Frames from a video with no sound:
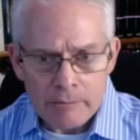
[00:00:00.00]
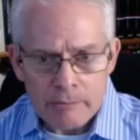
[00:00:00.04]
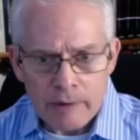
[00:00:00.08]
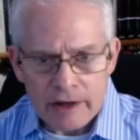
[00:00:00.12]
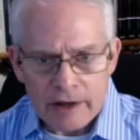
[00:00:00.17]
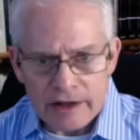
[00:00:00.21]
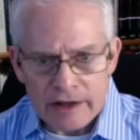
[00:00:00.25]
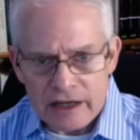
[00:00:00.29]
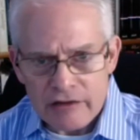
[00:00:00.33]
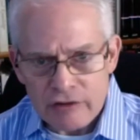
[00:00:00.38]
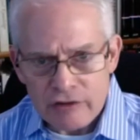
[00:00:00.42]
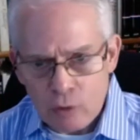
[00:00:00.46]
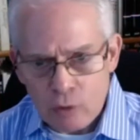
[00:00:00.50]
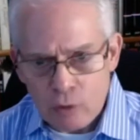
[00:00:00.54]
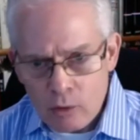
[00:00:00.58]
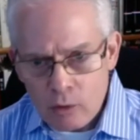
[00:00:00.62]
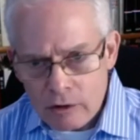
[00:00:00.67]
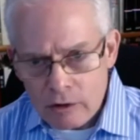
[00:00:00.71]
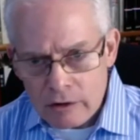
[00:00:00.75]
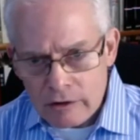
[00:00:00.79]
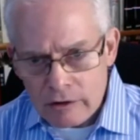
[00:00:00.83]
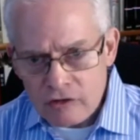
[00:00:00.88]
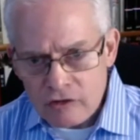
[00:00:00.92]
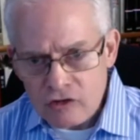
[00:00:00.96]
But even
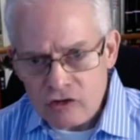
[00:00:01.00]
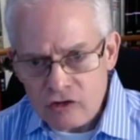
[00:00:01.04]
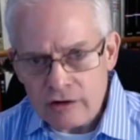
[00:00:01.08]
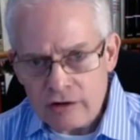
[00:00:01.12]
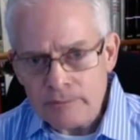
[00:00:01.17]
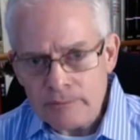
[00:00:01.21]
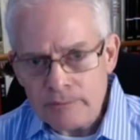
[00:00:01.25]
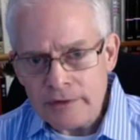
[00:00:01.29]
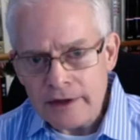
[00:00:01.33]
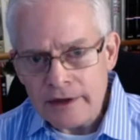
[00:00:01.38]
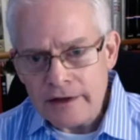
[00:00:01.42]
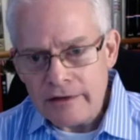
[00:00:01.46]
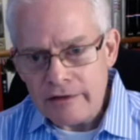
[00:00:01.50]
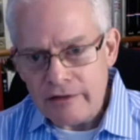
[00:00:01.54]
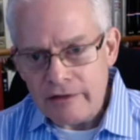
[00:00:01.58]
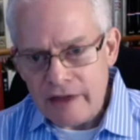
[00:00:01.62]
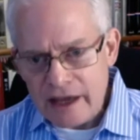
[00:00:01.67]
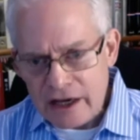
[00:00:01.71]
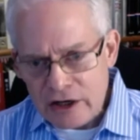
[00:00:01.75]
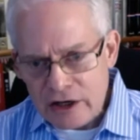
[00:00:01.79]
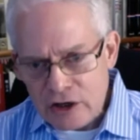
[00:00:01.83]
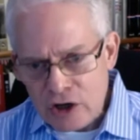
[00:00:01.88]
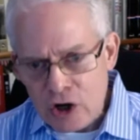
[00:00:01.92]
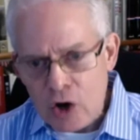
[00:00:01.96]
worse,
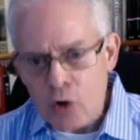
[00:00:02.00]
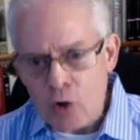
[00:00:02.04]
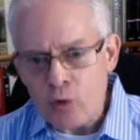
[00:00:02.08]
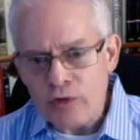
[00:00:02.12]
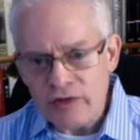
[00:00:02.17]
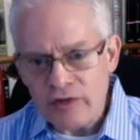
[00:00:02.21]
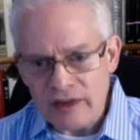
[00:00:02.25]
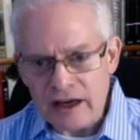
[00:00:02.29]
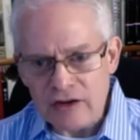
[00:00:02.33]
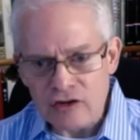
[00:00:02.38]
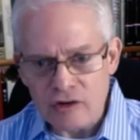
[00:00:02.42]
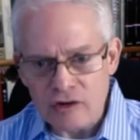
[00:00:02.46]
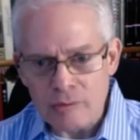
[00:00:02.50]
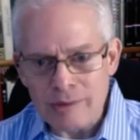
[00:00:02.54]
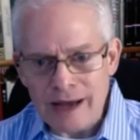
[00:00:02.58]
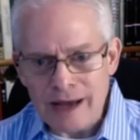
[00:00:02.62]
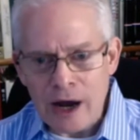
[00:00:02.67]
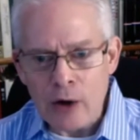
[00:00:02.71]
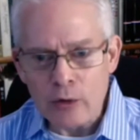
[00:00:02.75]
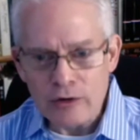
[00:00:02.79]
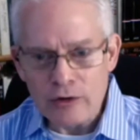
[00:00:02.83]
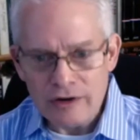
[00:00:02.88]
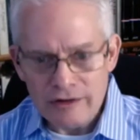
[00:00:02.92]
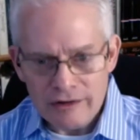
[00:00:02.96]
they know things
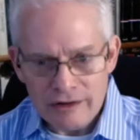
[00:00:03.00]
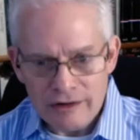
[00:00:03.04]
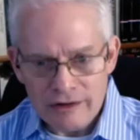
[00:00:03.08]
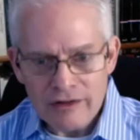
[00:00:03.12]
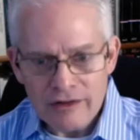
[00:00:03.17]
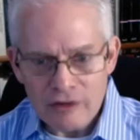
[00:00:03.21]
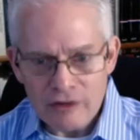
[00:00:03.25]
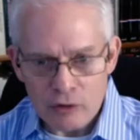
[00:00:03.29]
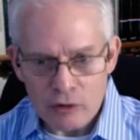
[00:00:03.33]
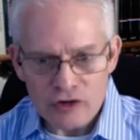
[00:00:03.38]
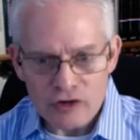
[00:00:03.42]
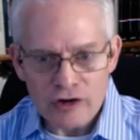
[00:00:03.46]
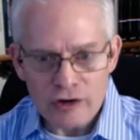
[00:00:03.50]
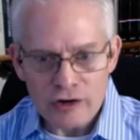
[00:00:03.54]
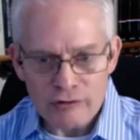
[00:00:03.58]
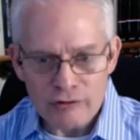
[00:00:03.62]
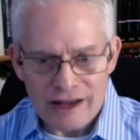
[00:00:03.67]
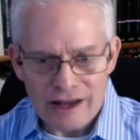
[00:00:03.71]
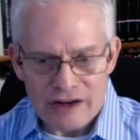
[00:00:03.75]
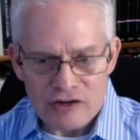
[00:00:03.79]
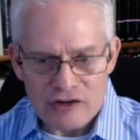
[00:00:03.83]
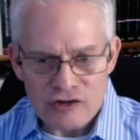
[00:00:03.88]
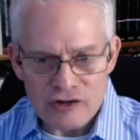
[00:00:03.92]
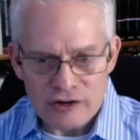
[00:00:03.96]
about those
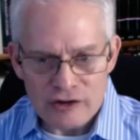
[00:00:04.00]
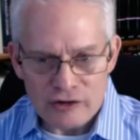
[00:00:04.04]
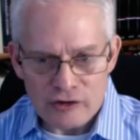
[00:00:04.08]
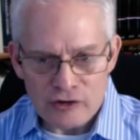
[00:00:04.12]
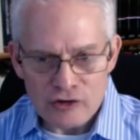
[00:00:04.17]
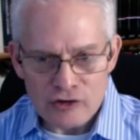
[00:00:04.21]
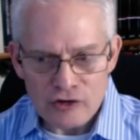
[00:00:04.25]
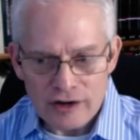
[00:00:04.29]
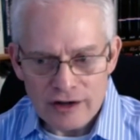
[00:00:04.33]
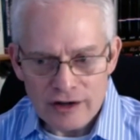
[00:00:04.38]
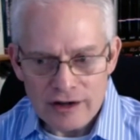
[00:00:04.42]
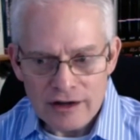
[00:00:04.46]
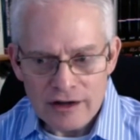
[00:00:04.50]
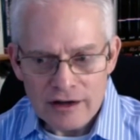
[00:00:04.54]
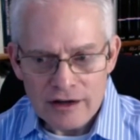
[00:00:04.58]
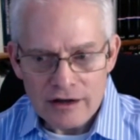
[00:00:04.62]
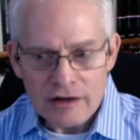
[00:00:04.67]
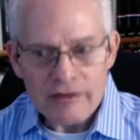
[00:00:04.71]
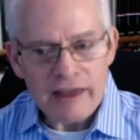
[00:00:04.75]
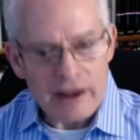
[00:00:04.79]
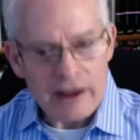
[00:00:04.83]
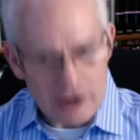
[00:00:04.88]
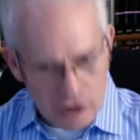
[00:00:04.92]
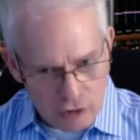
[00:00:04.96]
conventions
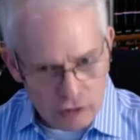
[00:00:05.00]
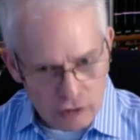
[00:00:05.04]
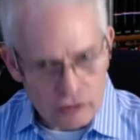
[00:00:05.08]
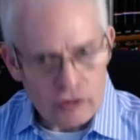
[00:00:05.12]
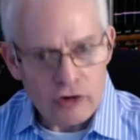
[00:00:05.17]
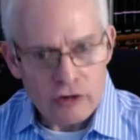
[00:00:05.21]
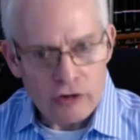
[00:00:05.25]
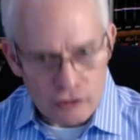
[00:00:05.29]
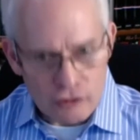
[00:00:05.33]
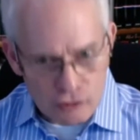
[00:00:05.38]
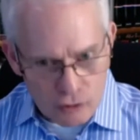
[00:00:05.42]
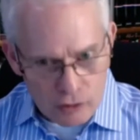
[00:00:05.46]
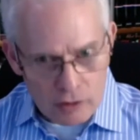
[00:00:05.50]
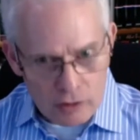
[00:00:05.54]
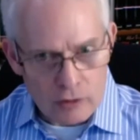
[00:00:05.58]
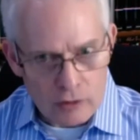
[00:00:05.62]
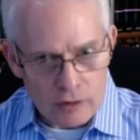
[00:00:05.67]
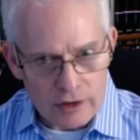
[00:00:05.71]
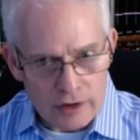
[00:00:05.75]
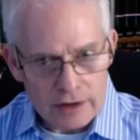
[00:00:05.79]
that aren't true.